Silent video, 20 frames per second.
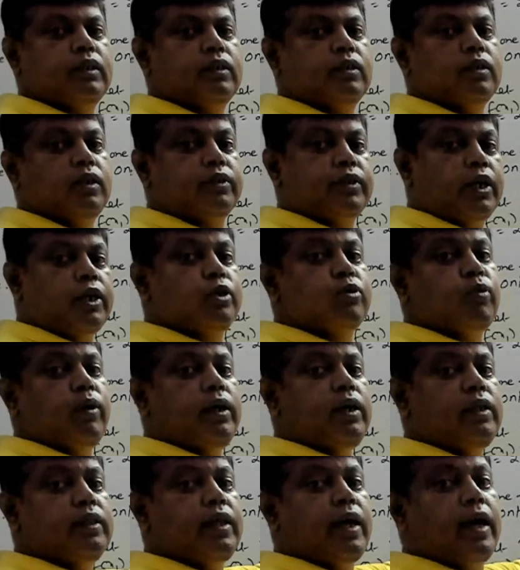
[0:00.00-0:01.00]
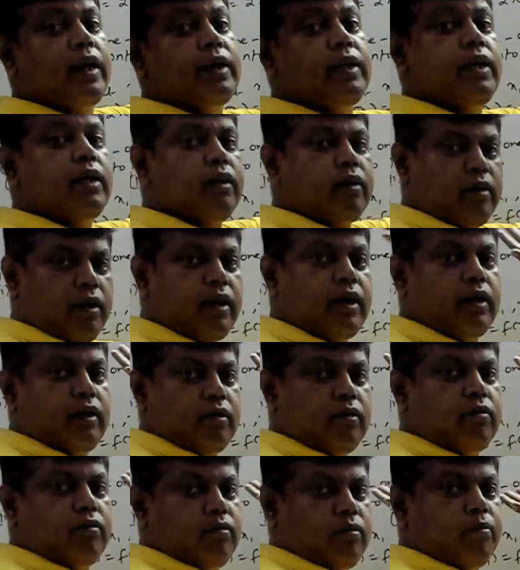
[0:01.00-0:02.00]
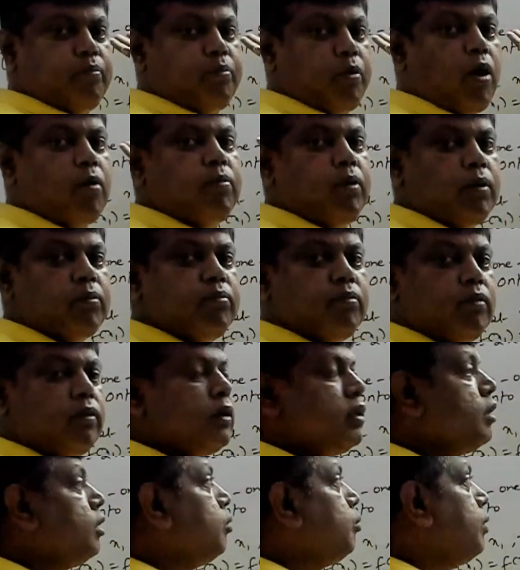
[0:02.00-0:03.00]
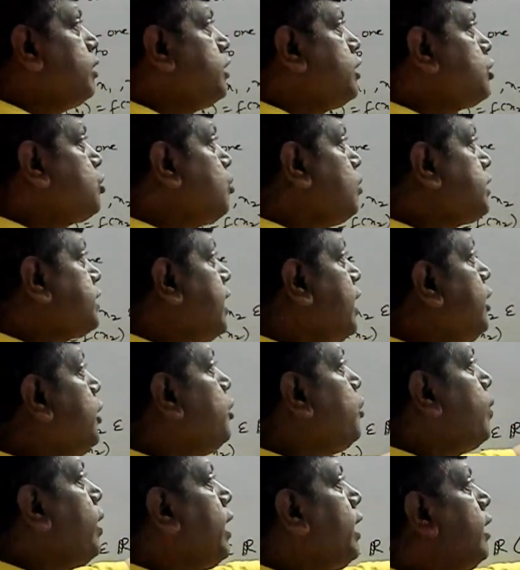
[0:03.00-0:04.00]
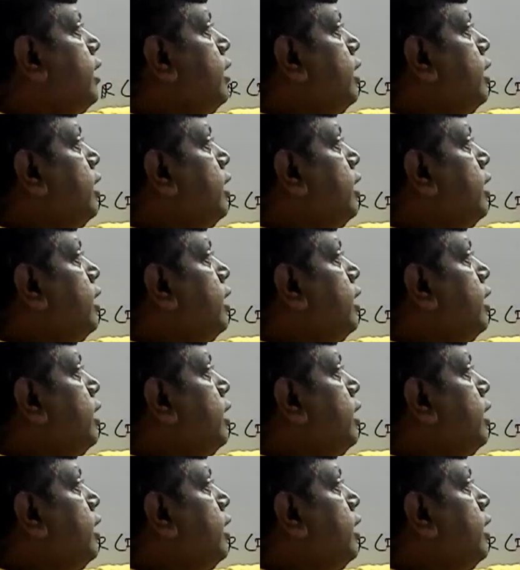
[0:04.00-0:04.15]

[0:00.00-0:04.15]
But that is why in the earlier problem, when this was n to n,